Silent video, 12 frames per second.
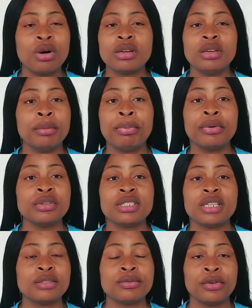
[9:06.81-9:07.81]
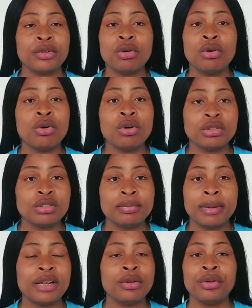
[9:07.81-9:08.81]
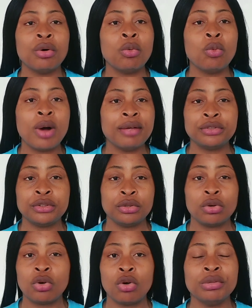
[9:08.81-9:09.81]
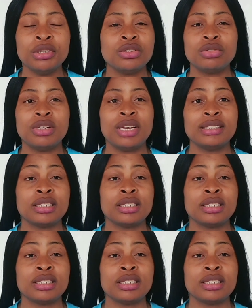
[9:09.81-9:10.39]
the process for your husband or your wife to come in so that